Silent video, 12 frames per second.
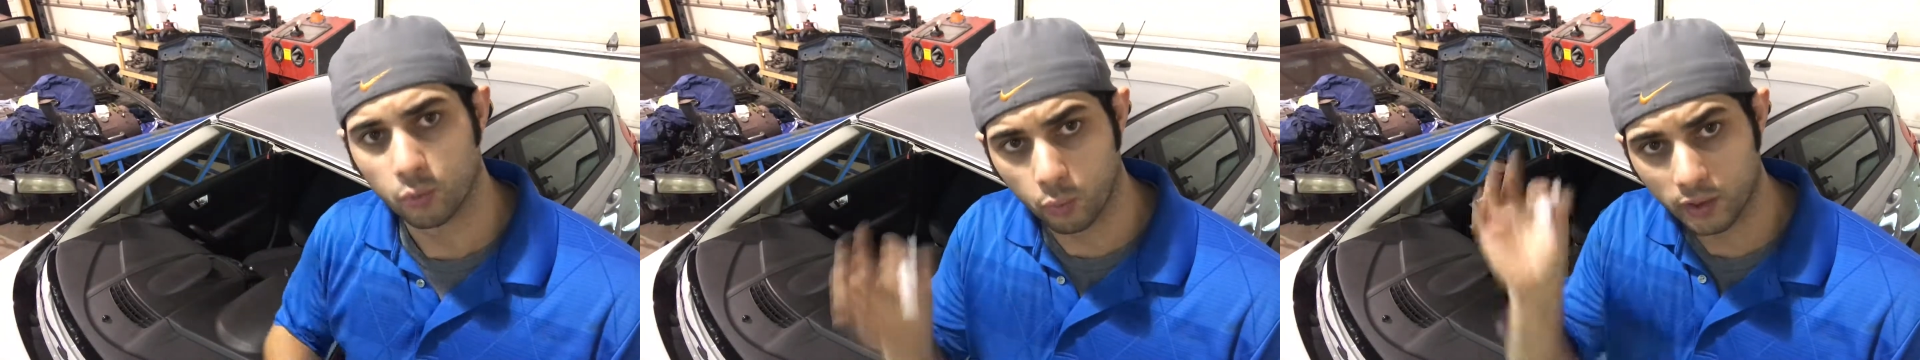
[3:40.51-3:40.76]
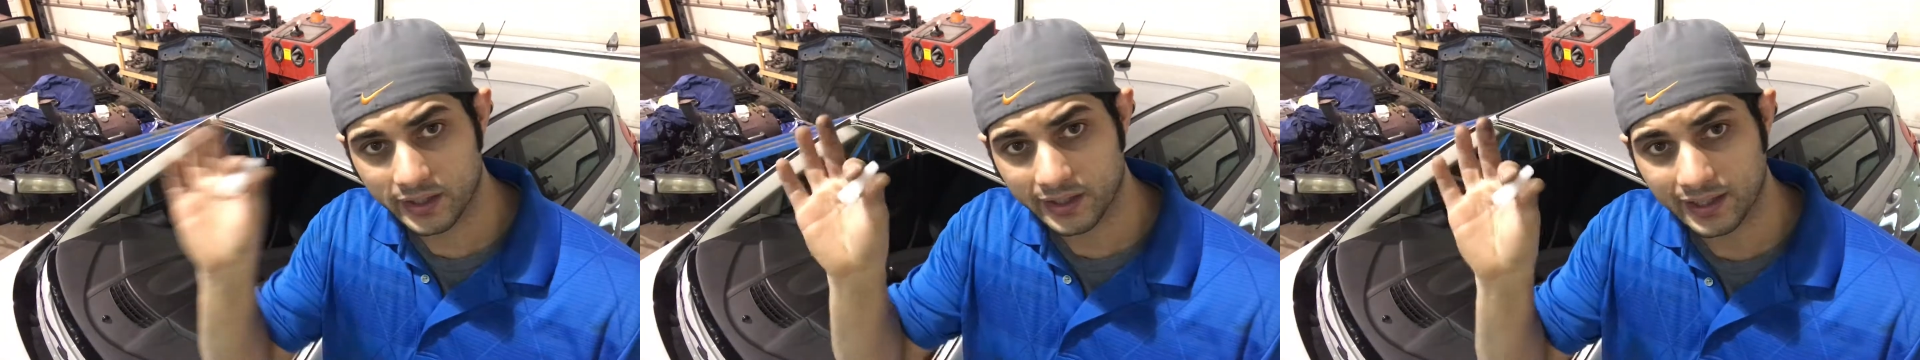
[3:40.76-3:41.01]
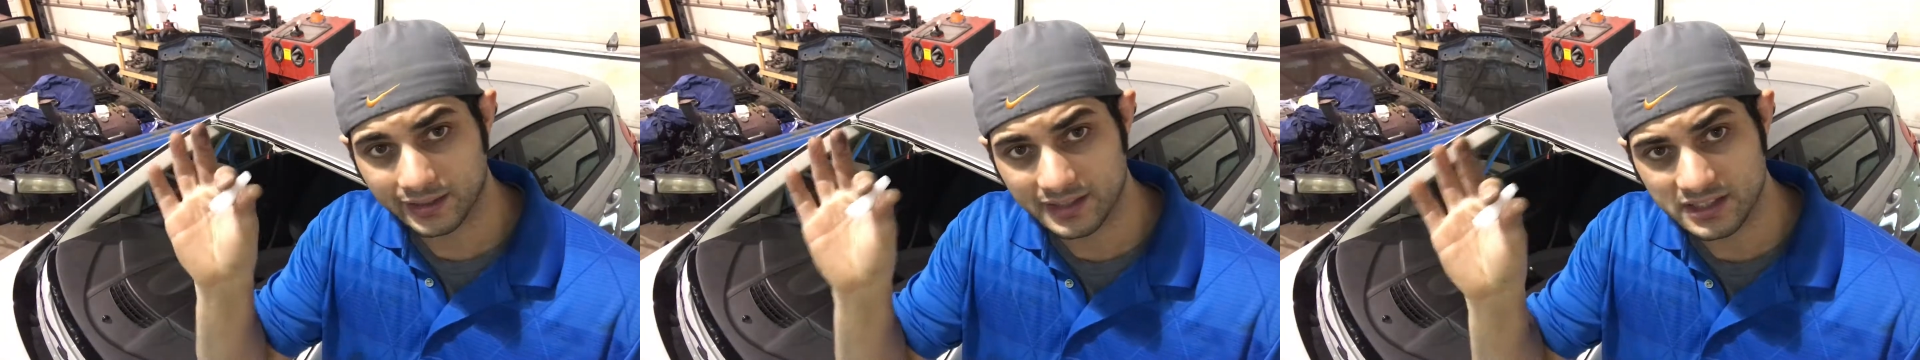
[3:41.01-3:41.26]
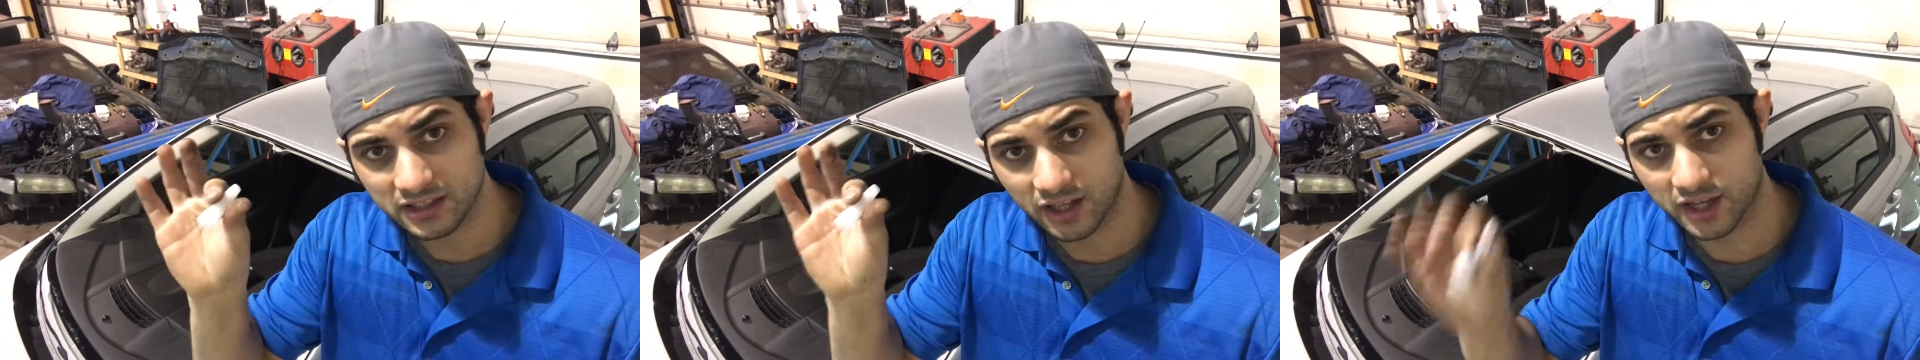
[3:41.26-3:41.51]
where to cut
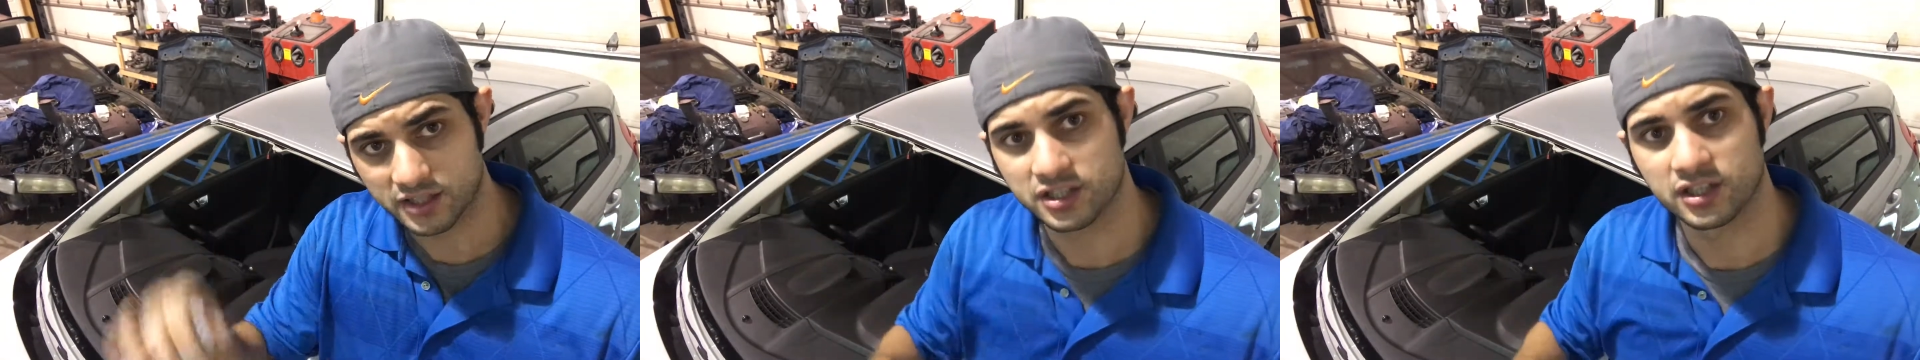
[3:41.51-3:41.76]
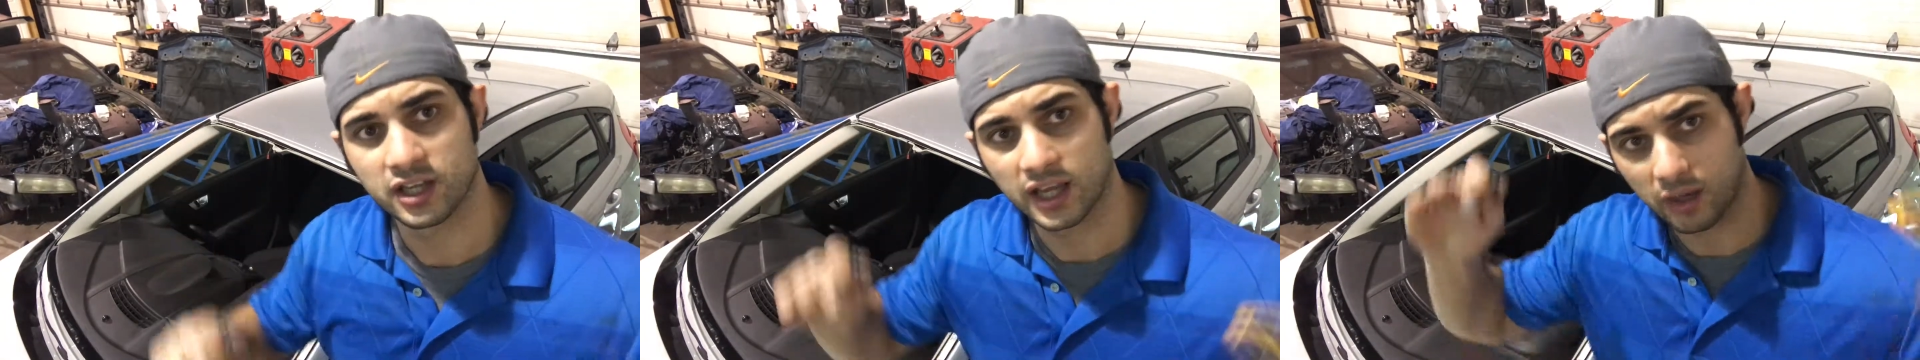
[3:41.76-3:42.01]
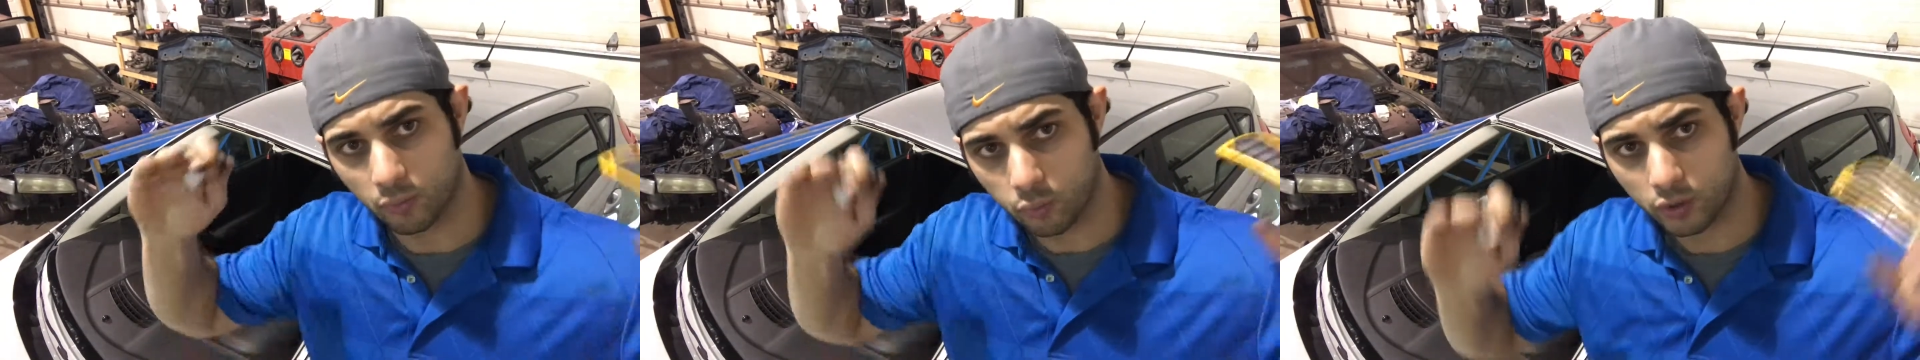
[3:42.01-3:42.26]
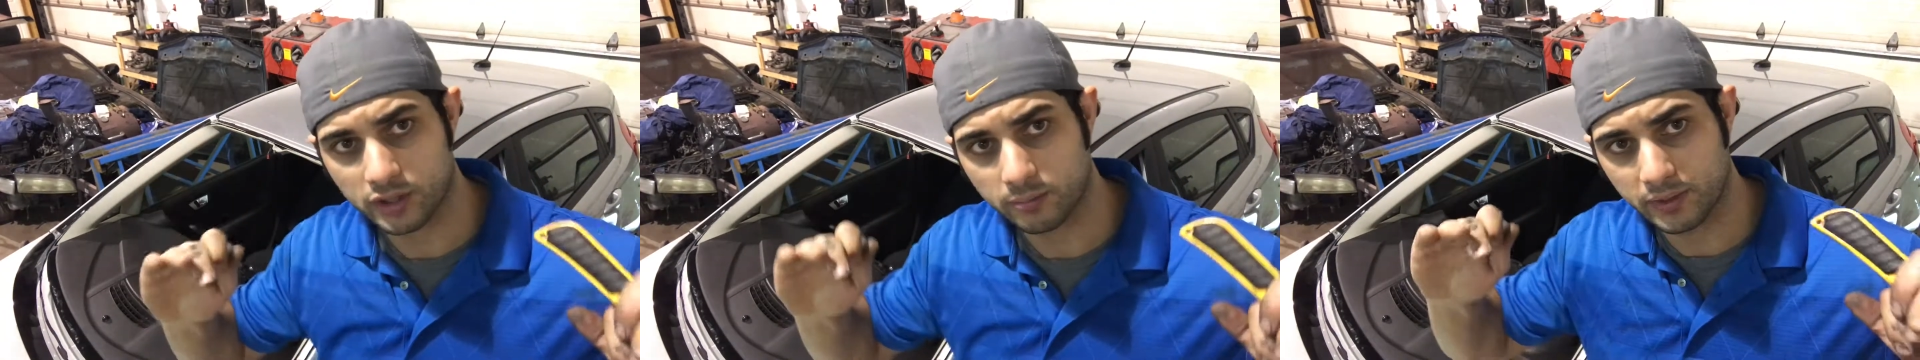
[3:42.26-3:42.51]
this notch and
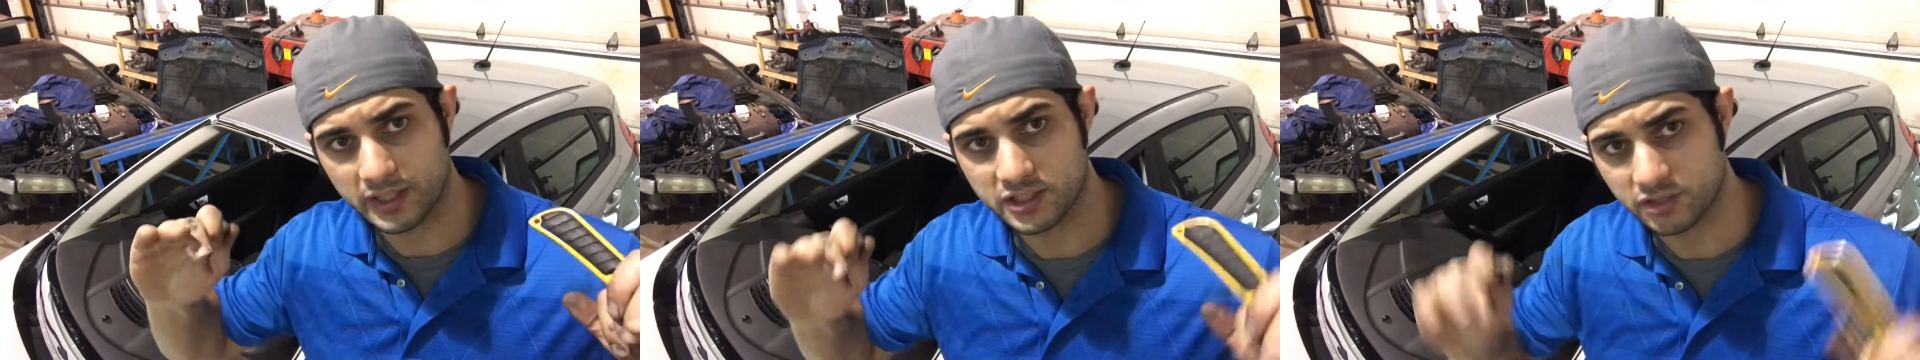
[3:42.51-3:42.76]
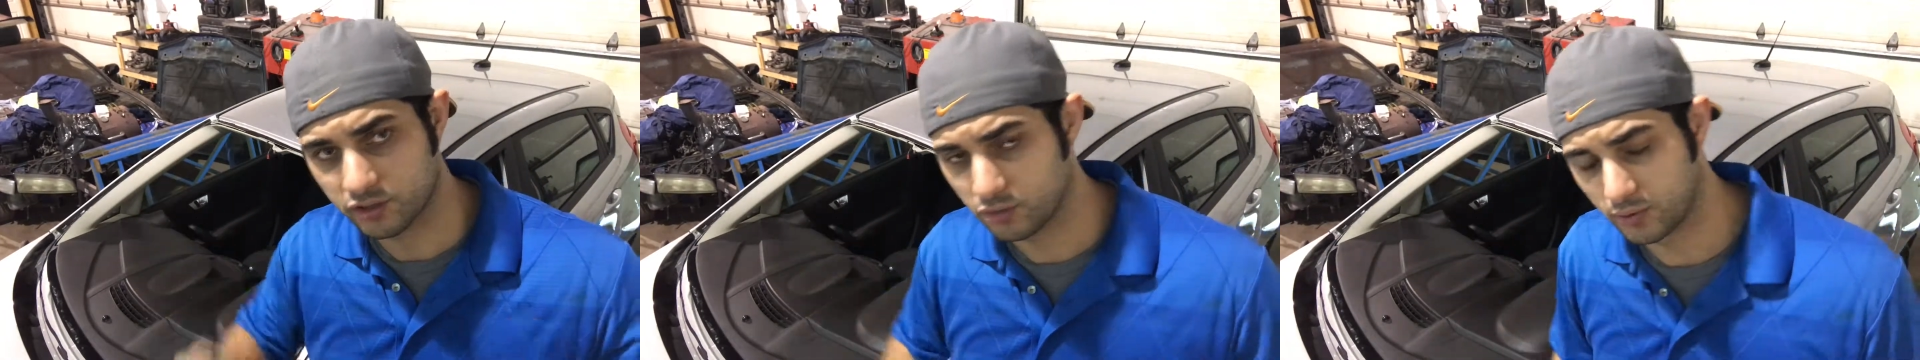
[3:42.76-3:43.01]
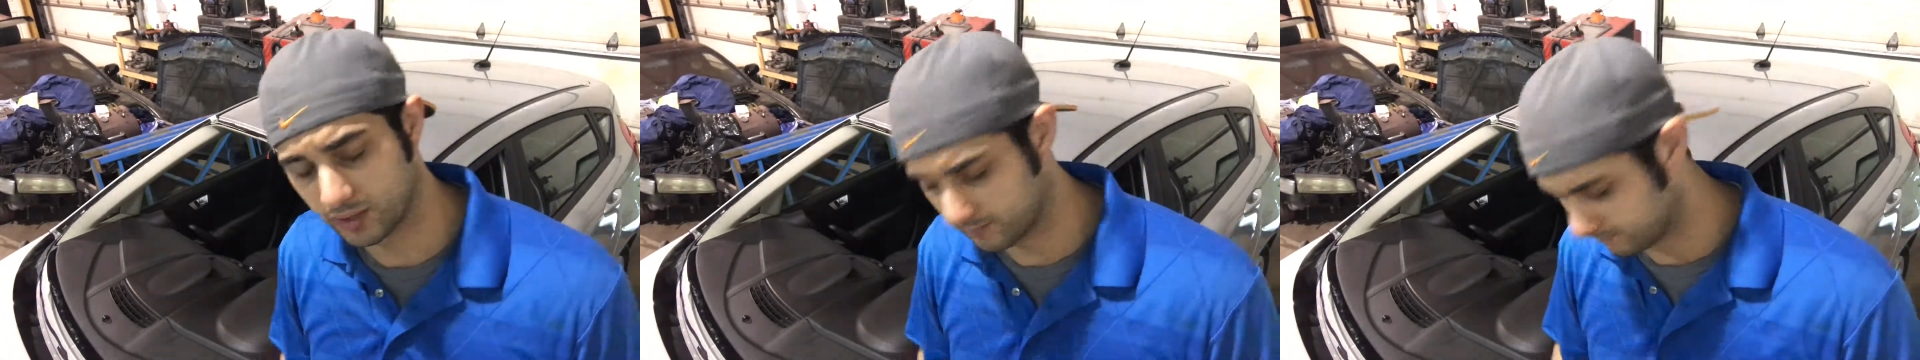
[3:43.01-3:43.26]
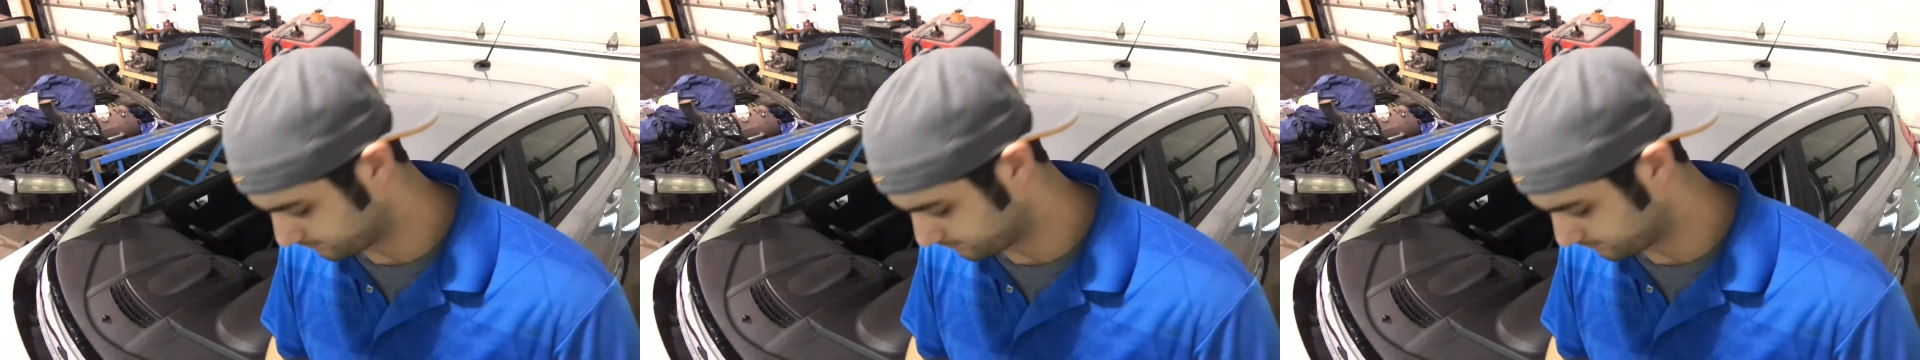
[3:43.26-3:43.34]
where to place your new one.